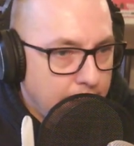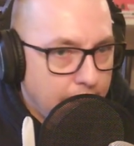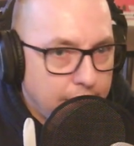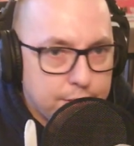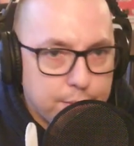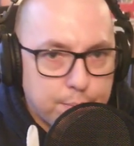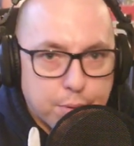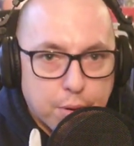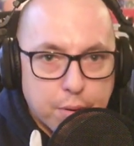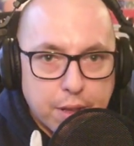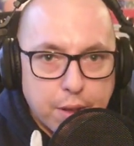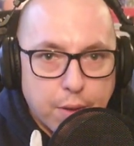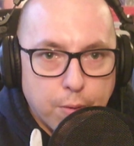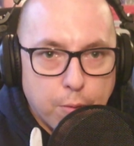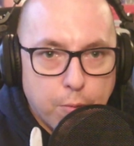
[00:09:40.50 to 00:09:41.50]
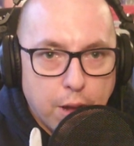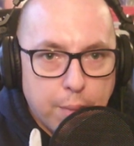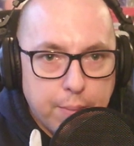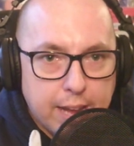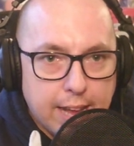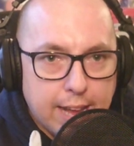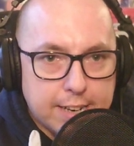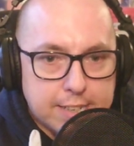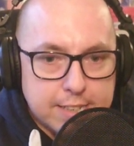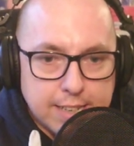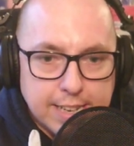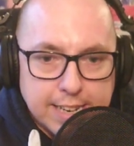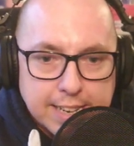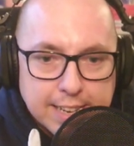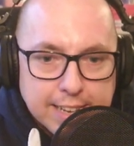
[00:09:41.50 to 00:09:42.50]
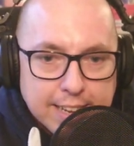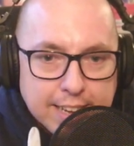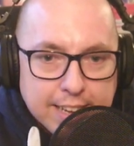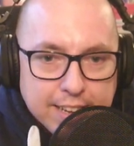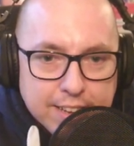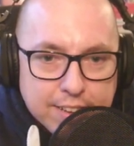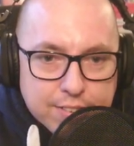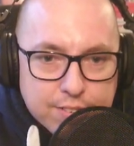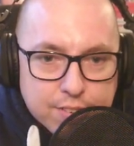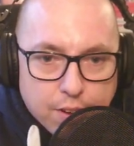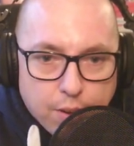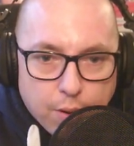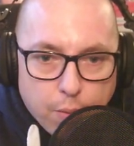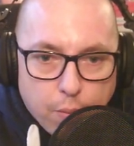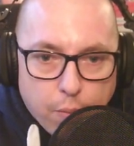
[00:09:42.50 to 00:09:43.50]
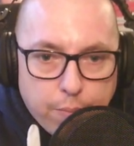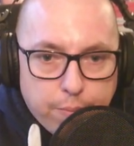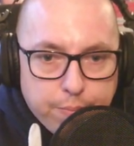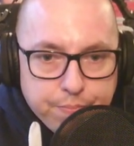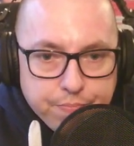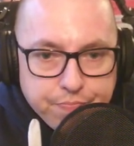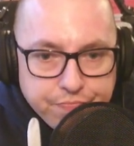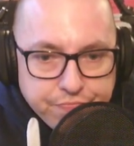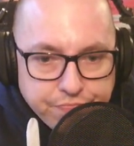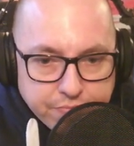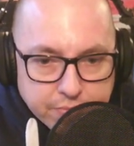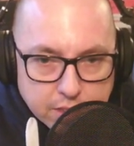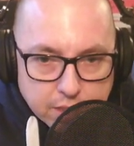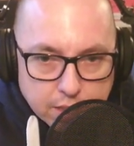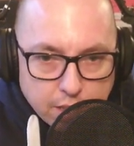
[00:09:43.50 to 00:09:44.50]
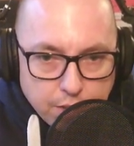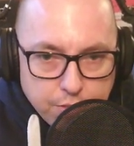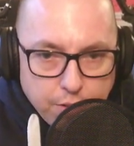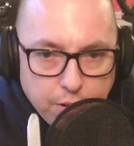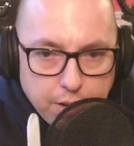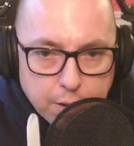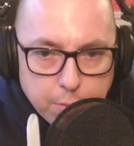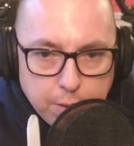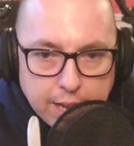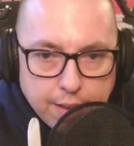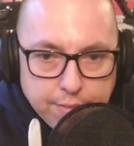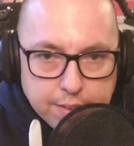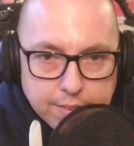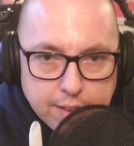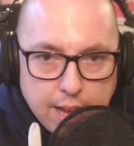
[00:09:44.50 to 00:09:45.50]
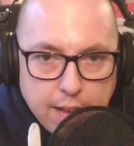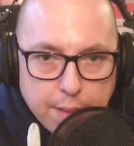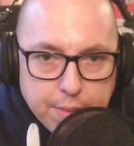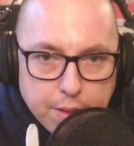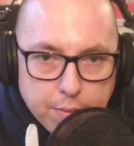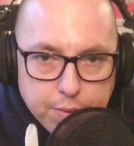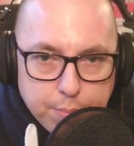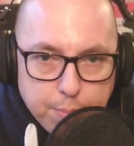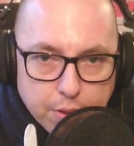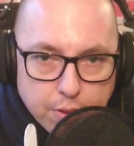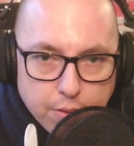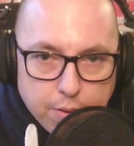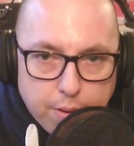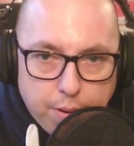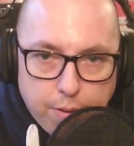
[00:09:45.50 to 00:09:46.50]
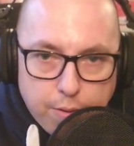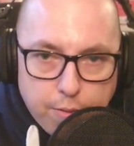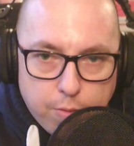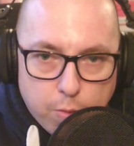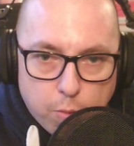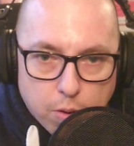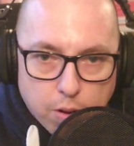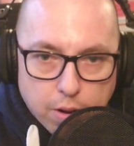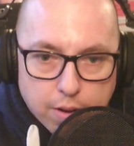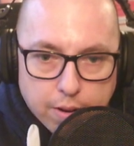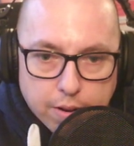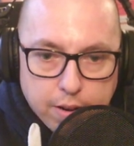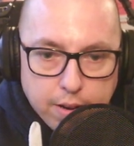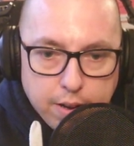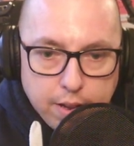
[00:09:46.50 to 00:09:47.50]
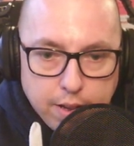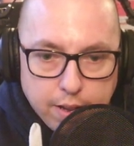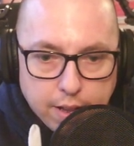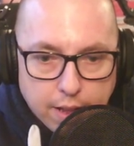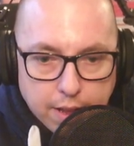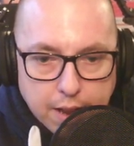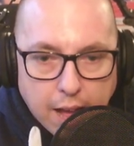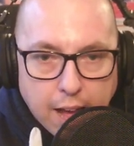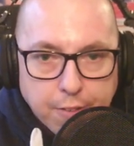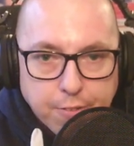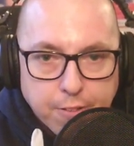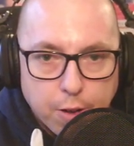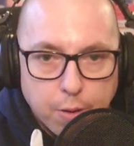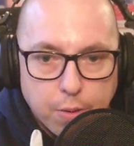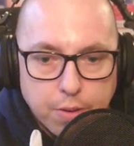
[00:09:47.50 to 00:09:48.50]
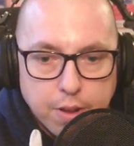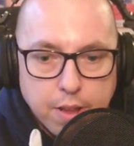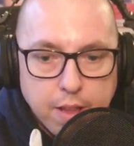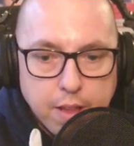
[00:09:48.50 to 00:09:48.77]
It's pretty overwhelming, actually. So so here we have this app that was built for an iPhone.